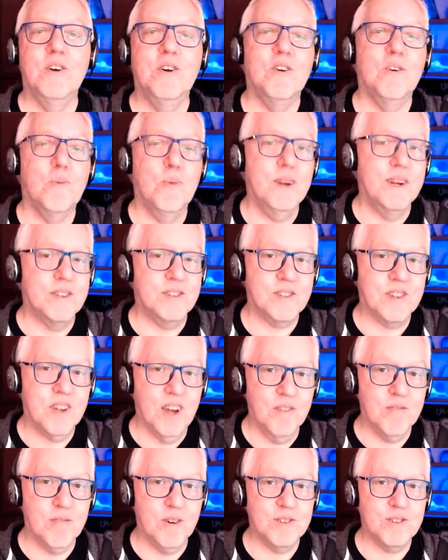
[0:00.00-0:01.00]
we
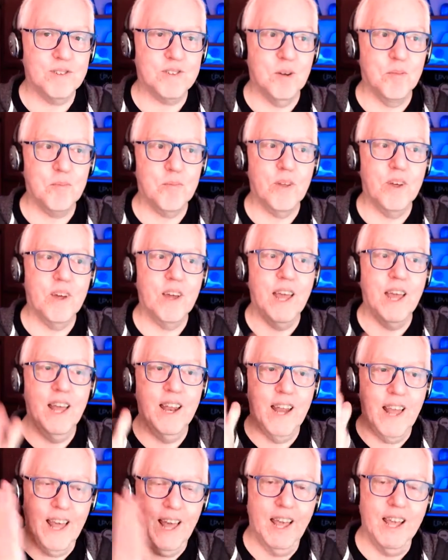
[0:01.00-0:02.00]
discovered something,
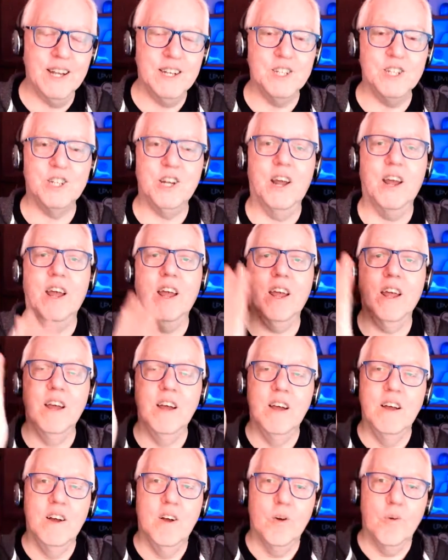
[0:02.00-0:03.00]
and AJ
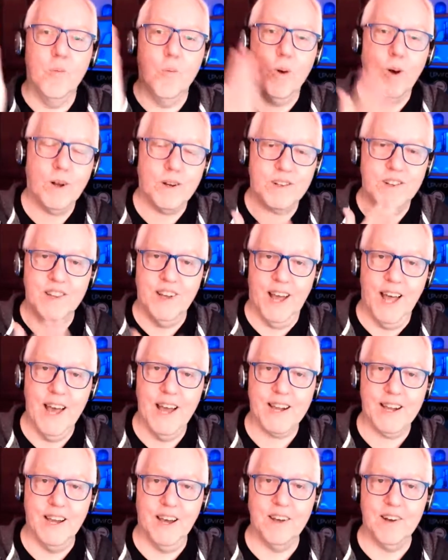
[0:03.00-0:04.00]
worked the
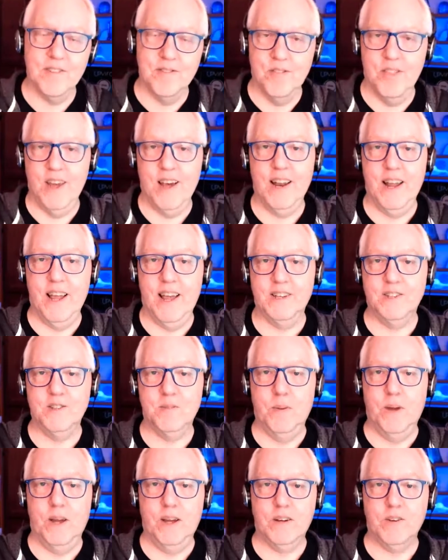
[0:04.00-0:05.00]
heck out of that
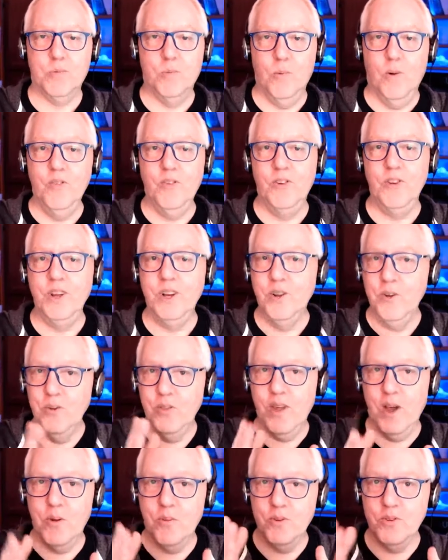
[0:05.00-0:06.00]
aspect. Once he knew
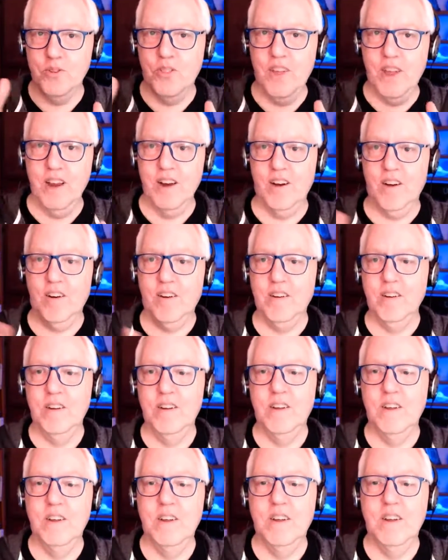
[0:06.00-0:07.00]
that was there,
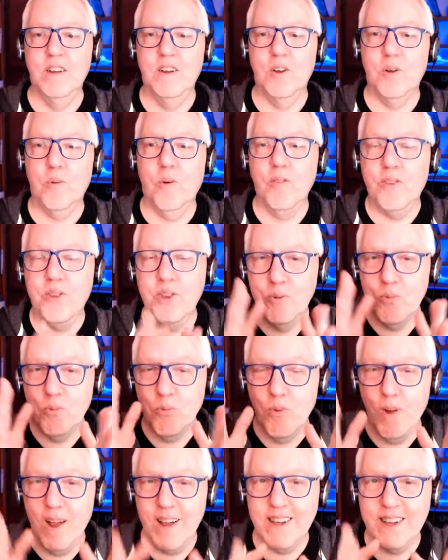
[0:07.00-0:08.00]
once he
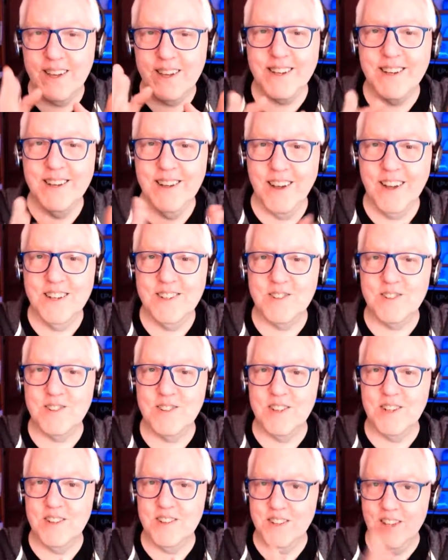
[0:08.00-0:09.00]
recognized
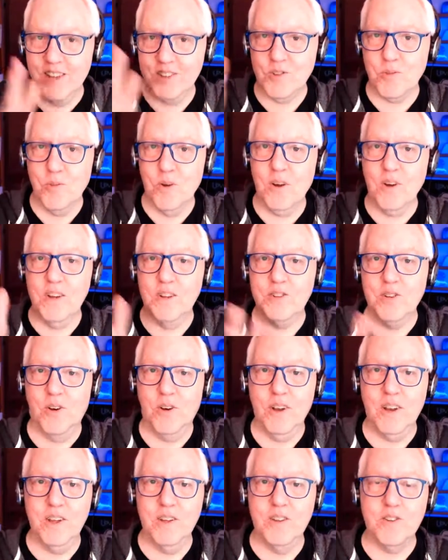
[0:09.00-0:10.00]
that that's where his
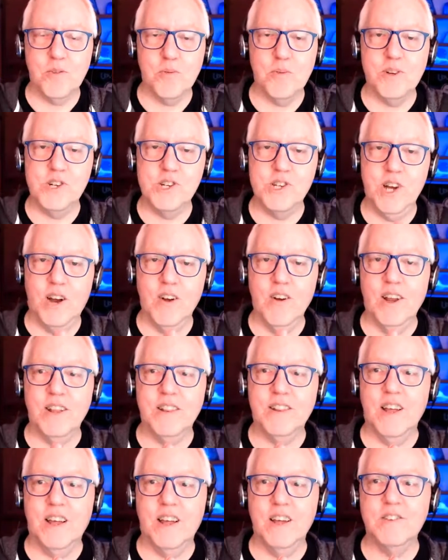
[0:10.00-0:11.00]
audience was sharing
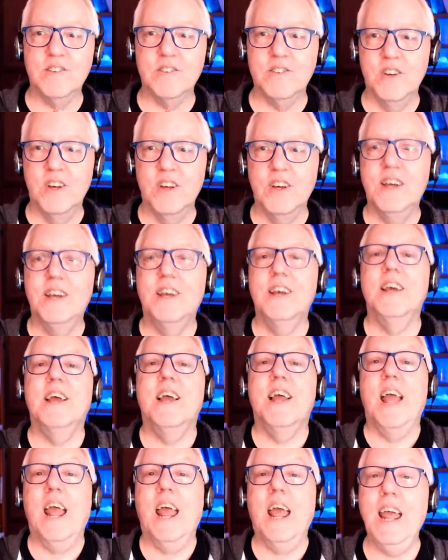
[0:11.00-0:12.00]
things,
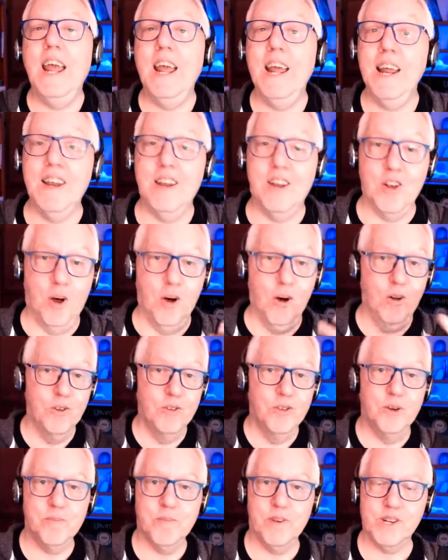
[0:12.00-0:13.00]
he told
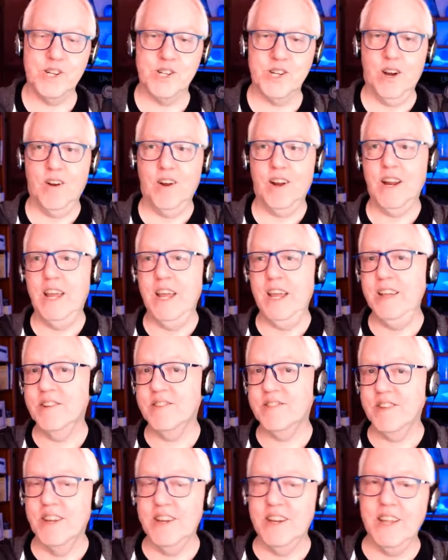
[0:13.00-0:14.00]
them to share it. He
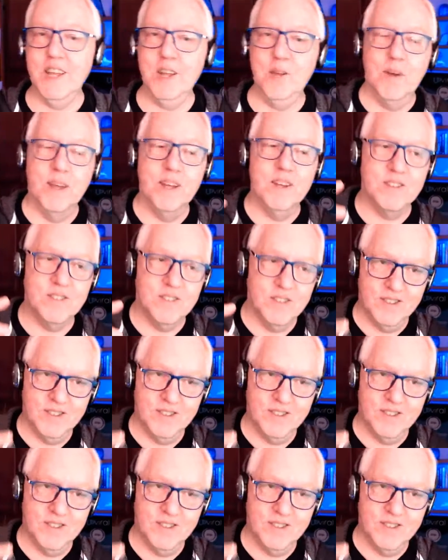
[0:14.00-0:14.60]
sent emails to